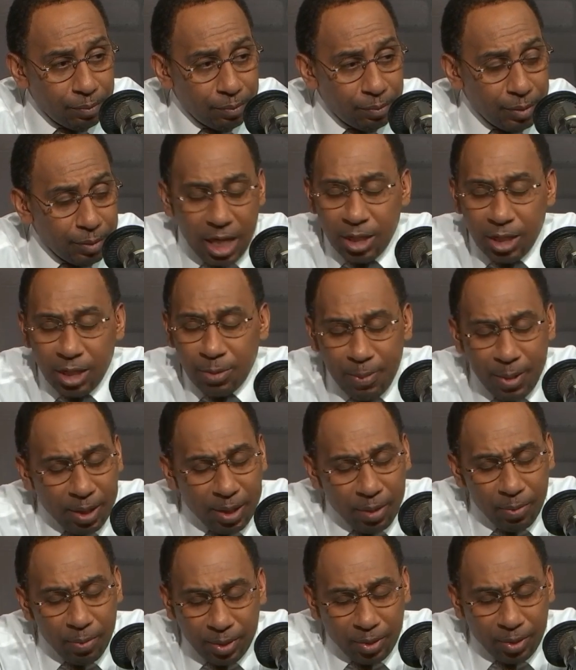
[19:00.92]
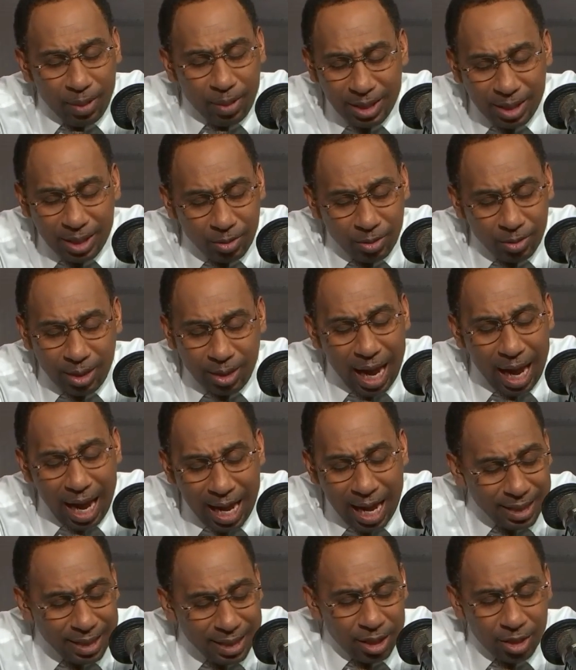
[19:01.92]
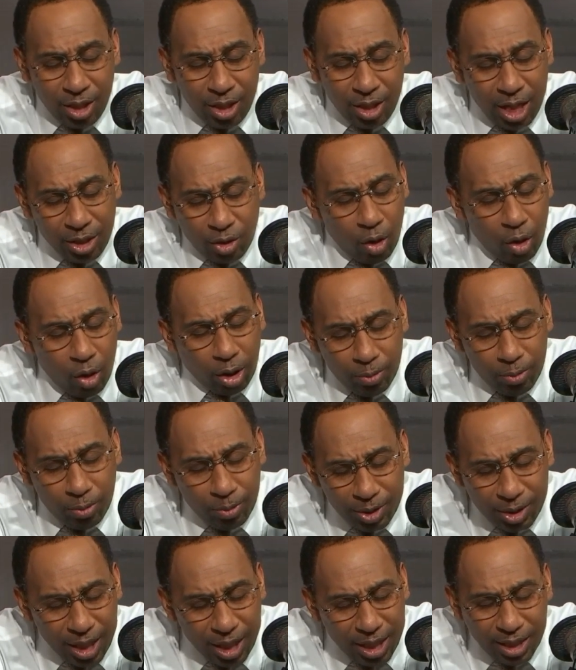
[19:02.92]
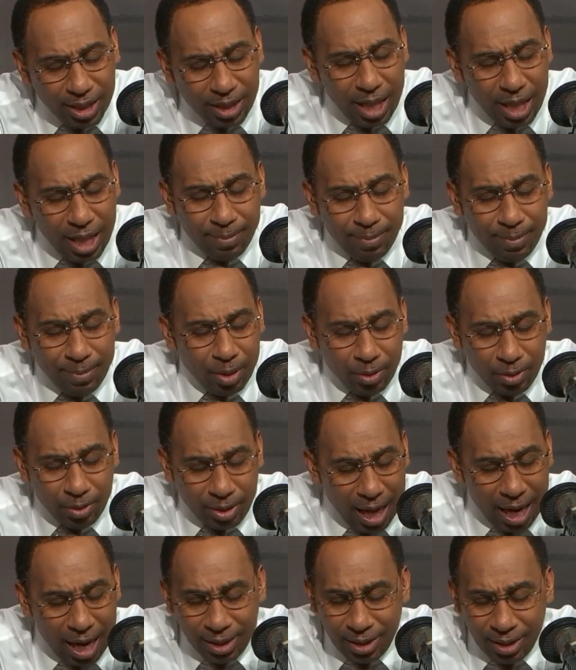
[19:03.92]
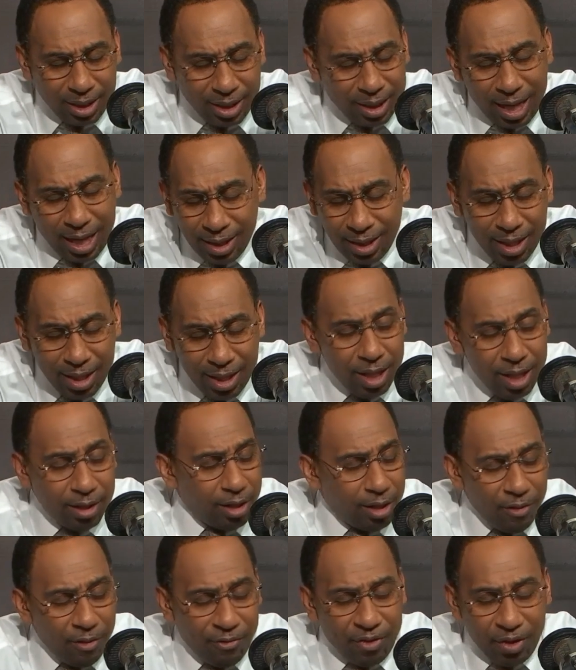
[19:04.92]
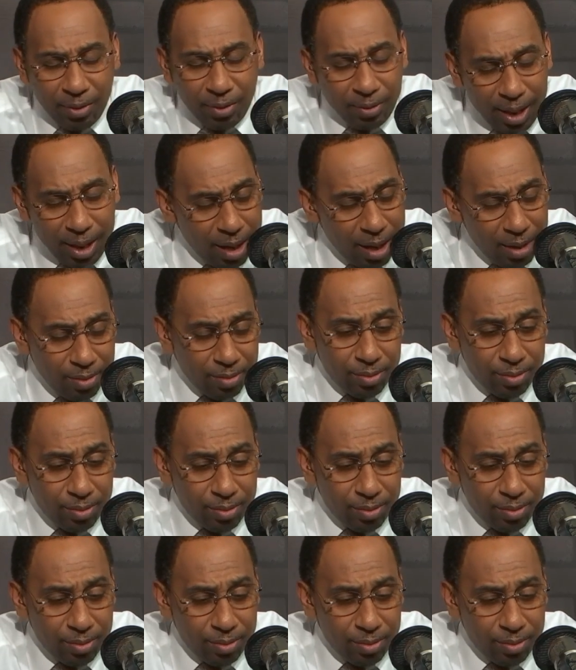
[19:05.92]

And speaking with the rest of those guys and talking with Jason Tatum and those guys, it's like they'll figure it out.